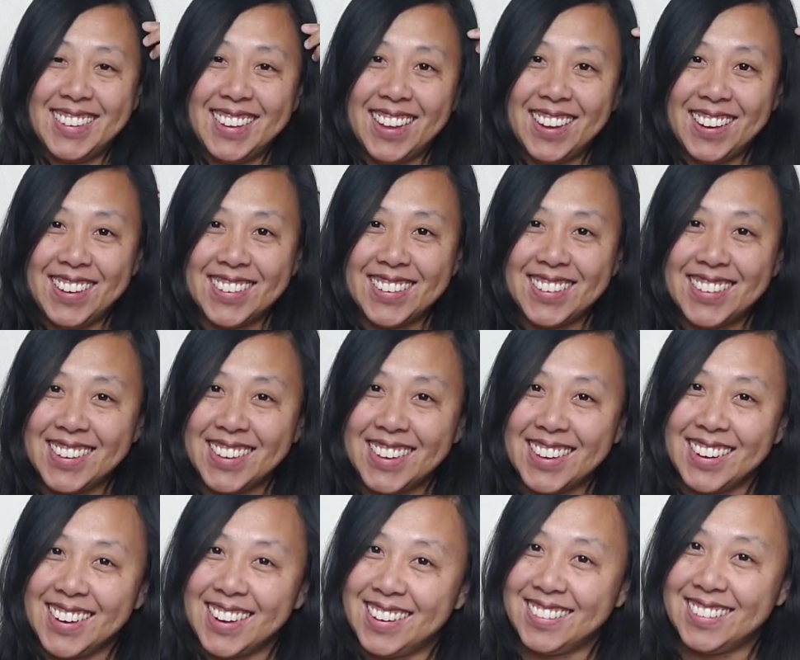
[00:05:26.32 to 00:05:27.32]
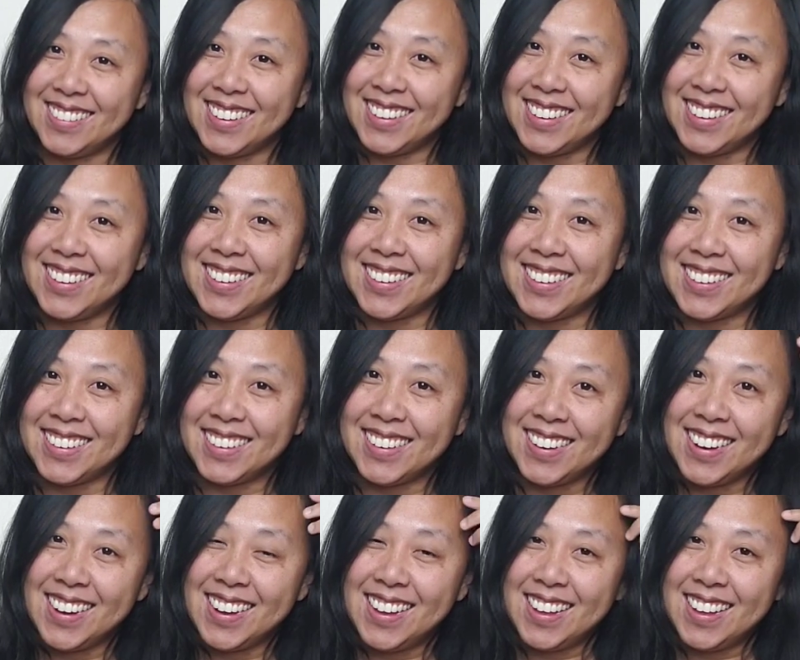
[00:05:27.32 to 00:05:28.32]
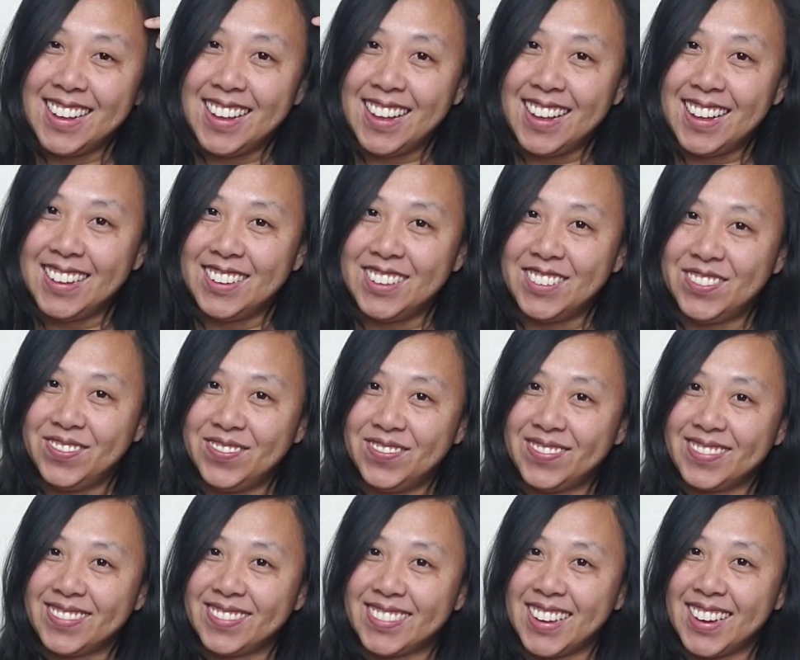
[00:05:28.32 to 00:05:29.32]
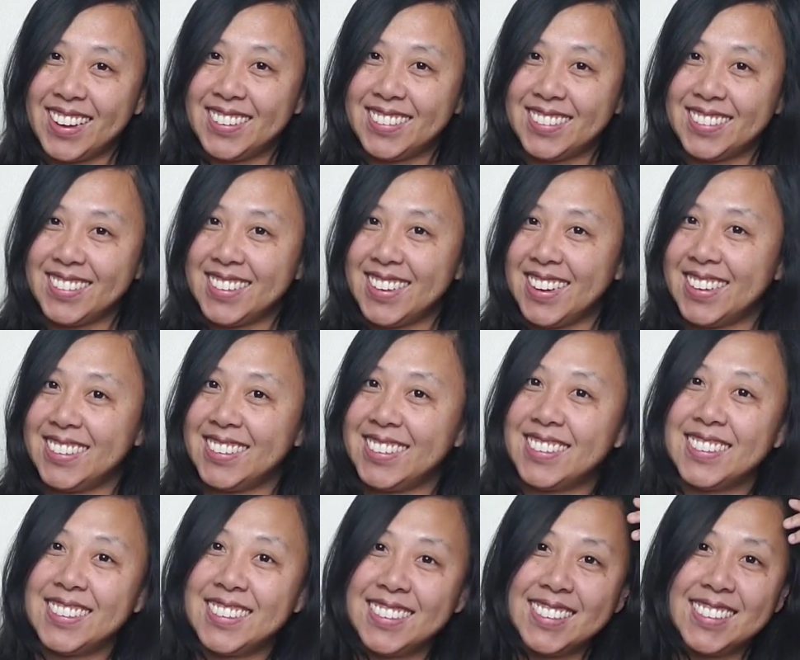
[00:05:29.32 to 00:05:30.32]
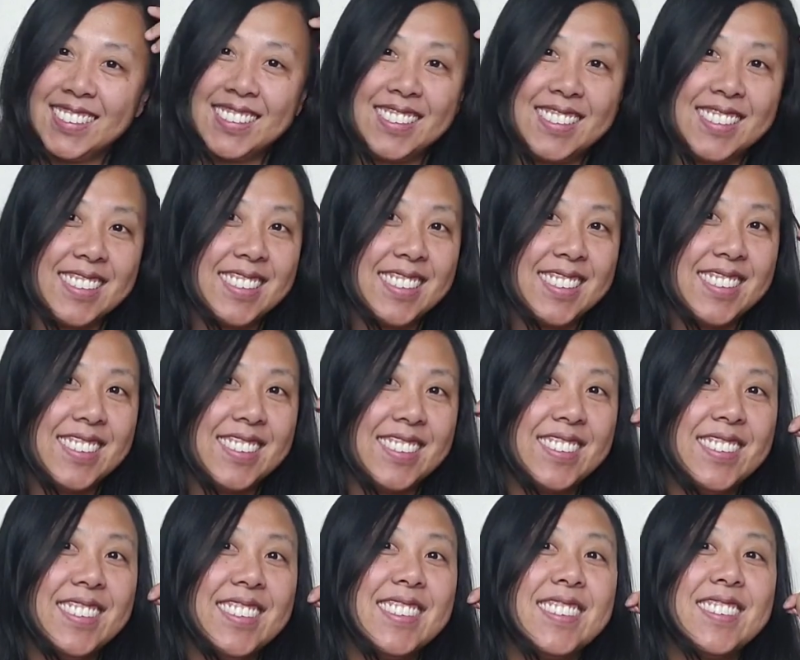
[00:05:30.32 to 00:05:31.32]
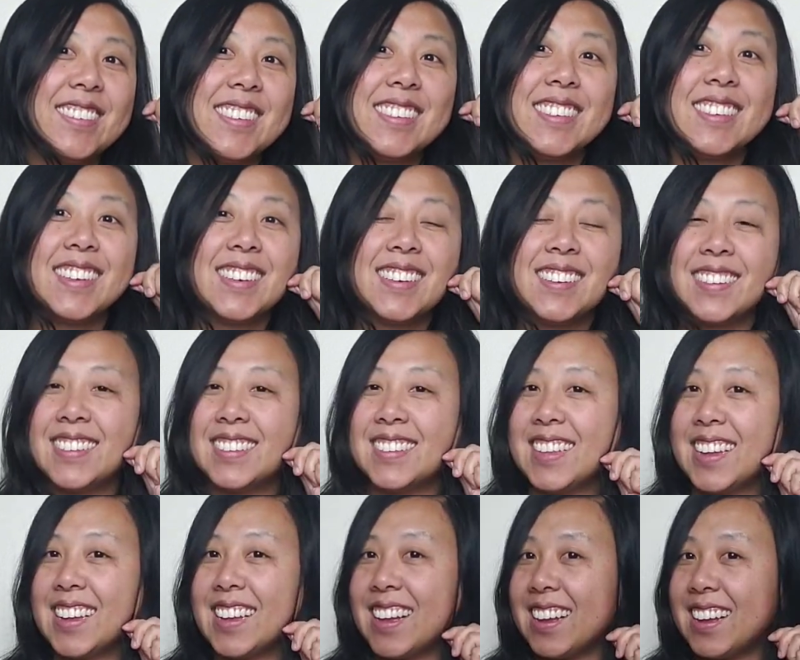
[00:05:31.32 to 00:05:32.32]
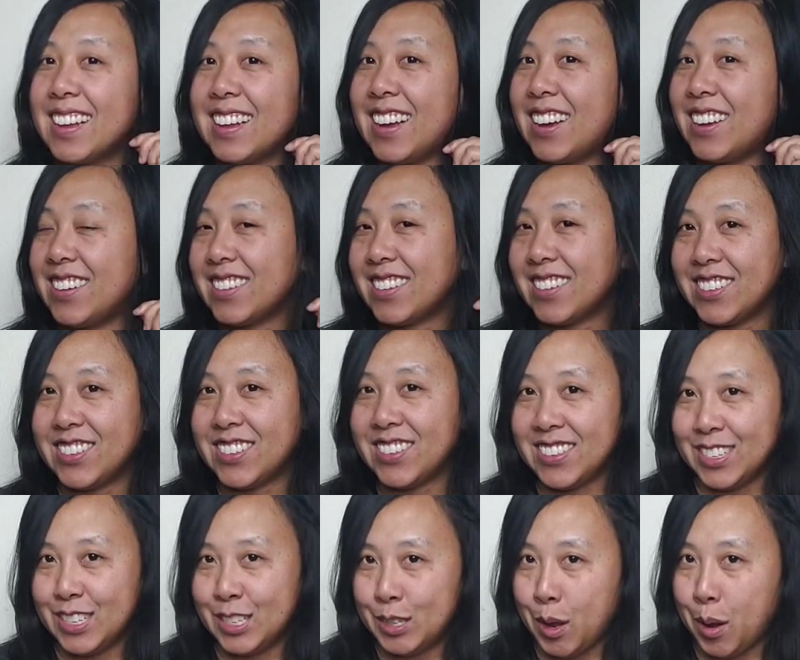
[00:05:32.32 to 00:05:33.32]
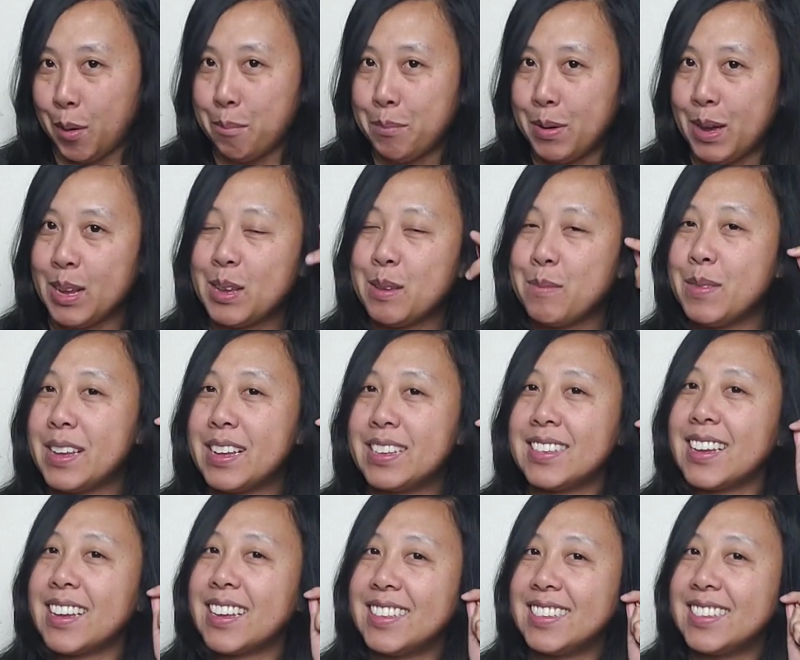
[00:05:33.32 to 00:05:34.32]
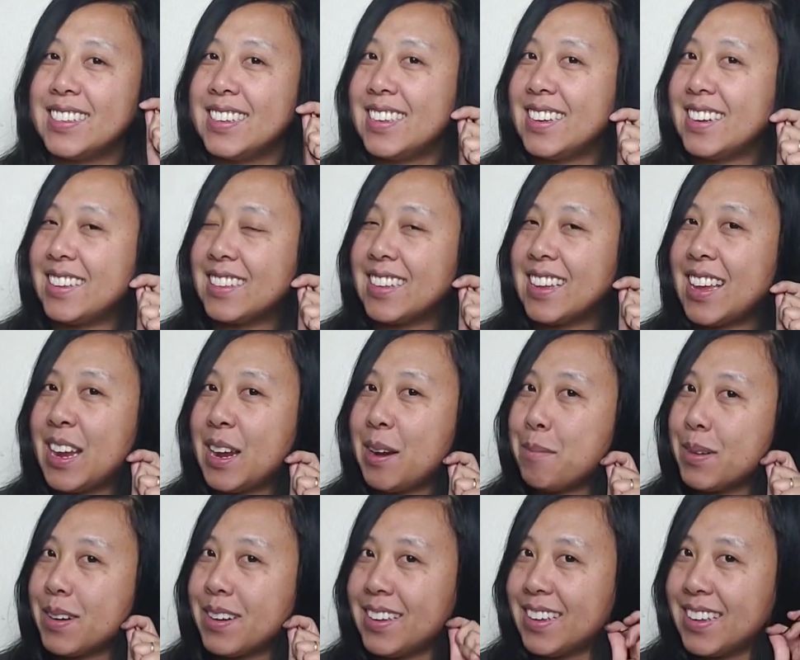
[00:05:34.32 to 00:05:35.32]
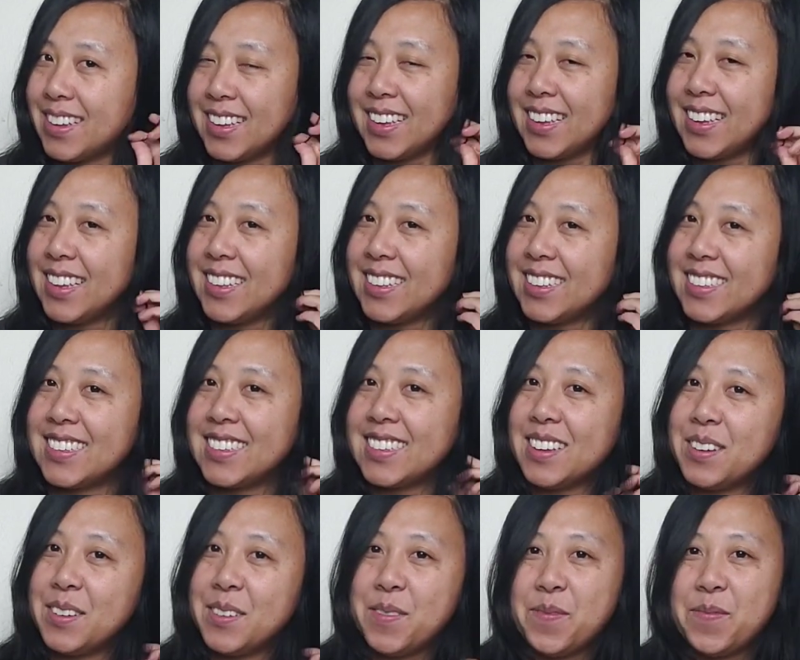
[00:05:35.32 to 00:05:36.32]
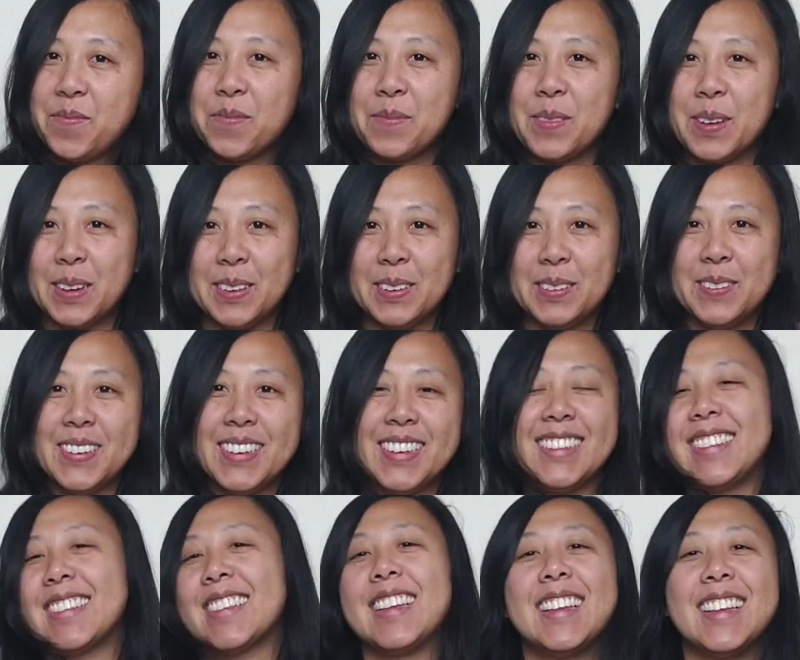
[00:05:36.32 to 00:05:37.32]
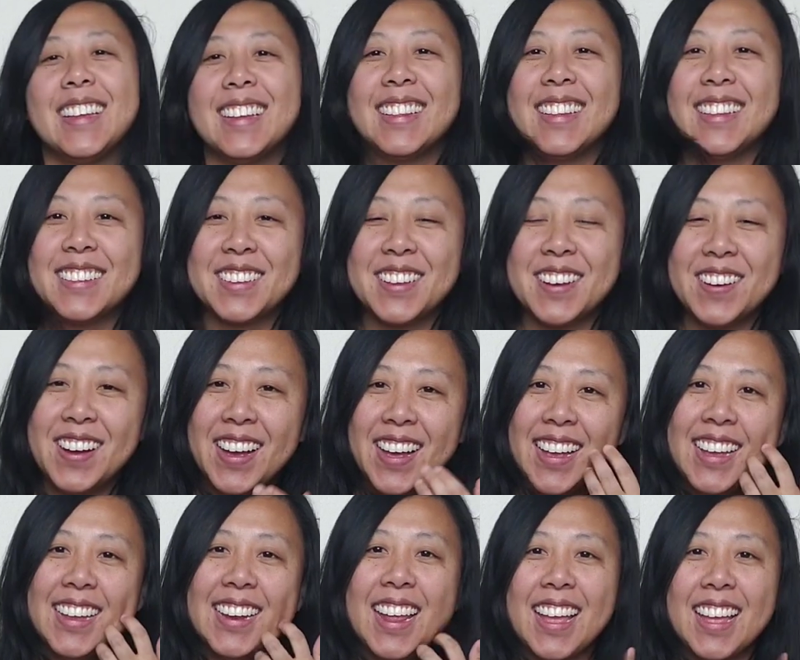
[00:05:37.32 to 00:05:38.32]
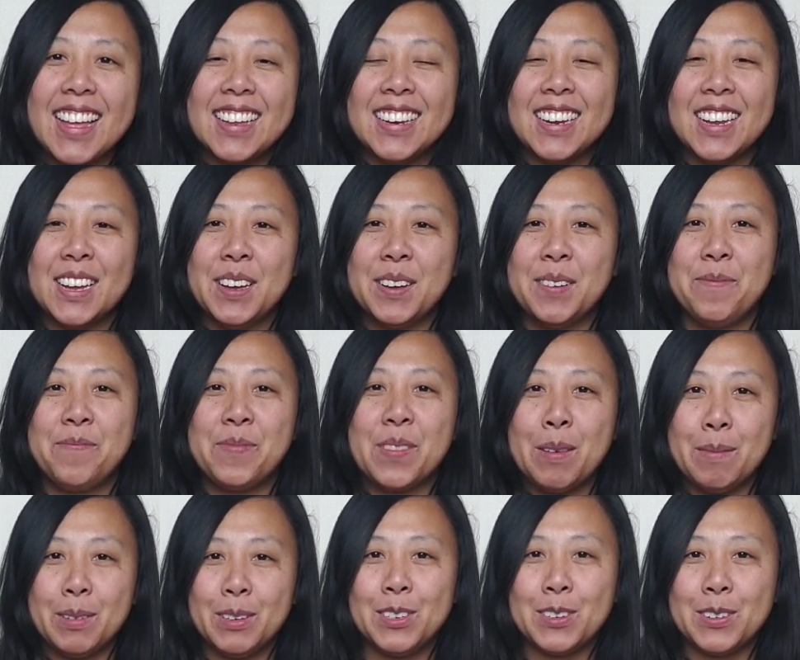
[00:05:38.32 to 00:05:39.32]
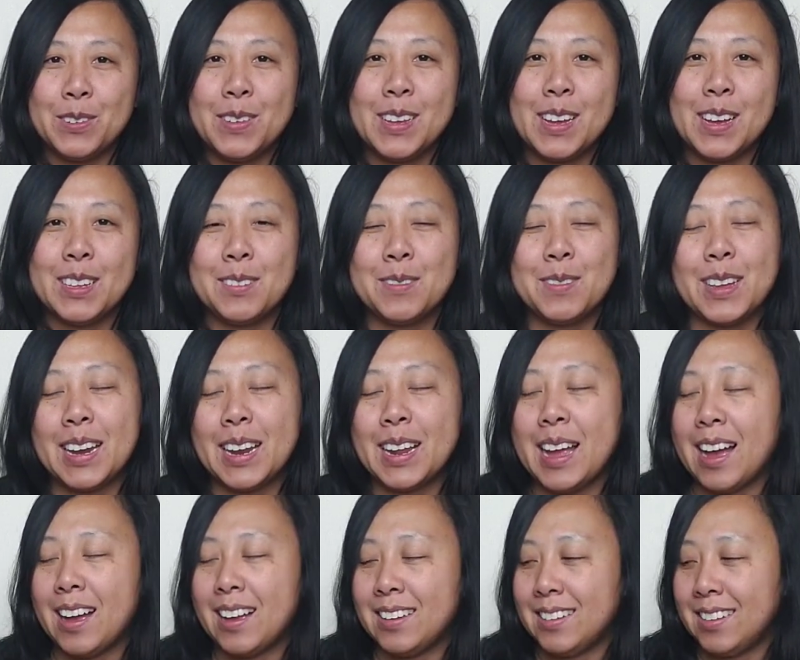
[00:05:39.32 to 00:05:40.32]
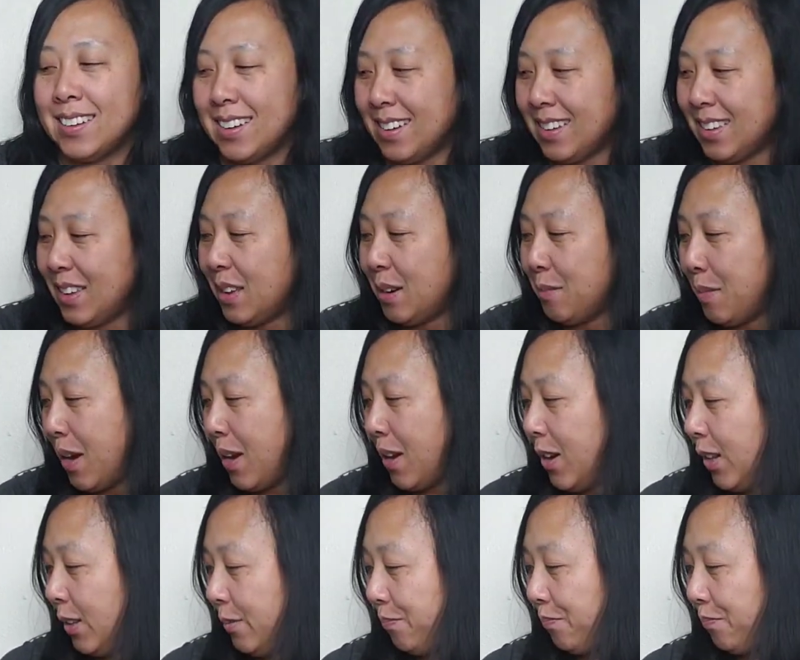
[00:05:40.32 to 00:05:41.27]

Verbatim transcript: hair sticking out right here. Um, I don't know how to control it right now. It's like out of control and it's bugging me because I can see it on the camera. So, but anyways, let's go ahead and um, let me show you guys what I got in my haul.